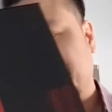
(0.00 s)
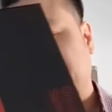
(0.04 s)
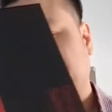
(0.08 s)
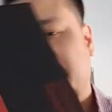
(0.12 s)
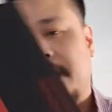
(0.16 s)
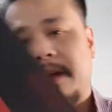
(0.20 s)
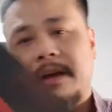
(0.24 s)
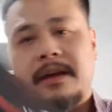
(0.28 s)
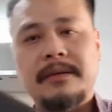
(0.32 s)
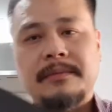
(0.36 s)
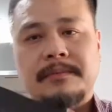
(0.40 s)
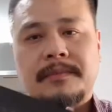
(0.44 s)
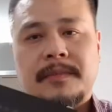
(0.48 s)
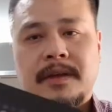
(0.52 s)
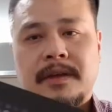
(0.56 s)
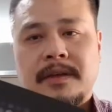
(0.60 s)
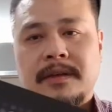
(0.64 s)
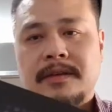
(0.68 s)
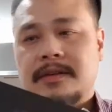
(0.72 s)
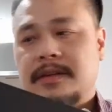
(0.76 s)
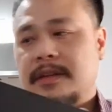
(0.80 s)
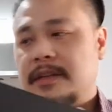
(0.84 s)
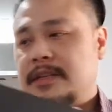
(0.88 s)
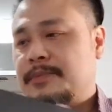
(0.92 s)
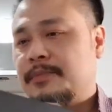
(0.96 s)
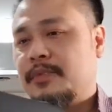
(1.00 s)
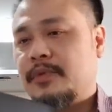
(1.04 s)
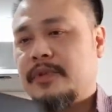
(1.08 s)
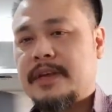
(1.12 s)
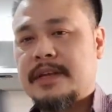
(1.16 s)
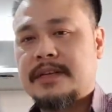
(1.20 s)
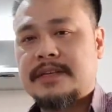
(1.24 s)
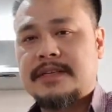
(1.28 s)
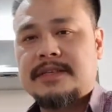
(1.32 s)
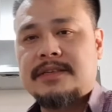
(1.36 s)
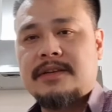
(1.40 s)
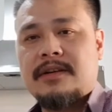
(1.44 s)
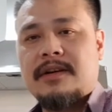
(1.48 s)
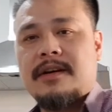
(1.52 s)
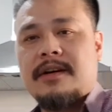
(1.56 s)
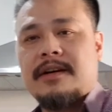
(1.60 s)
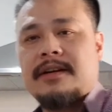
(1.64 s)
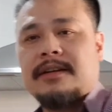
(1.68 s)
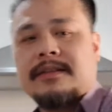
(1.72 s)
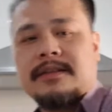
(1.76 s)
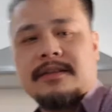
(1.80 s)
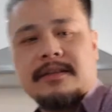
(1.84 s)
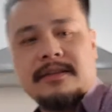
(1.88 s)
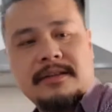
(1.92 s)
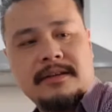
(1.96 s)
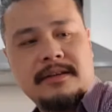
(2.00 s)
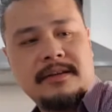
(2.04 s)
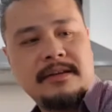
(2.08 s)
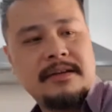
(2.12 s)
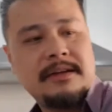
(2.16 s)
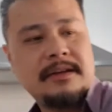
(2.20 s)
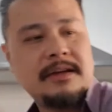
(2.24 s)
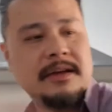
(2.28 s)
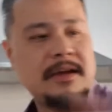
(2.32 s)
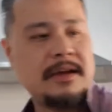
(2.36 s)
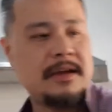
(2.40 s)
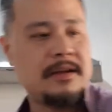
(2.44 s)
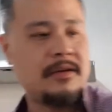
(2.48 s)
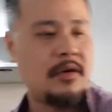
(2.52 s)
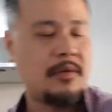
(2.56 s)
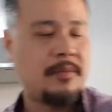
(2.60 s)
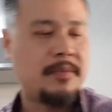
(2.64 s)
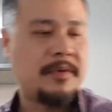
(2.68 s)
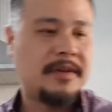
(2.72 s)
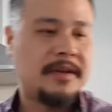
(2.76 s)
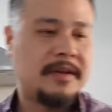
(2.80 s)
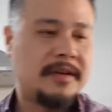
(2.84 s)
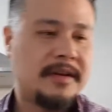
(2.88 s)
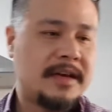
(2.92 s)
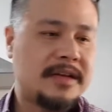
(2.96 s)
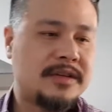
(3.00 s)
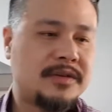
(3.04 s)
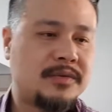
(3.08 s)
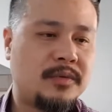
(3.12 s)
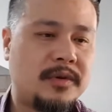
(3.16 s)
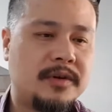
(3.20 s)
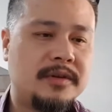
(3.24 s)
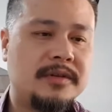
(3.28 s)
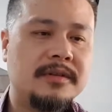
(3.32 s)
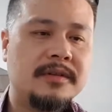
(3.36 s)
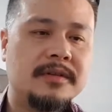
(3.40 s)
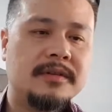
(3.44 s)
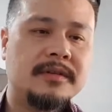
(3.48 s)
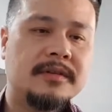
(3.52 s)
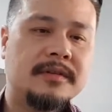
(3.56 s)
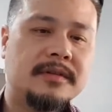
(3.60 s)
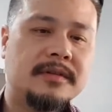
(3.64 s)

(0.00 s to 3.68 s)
Yeah, so let's put that aside and open the next one.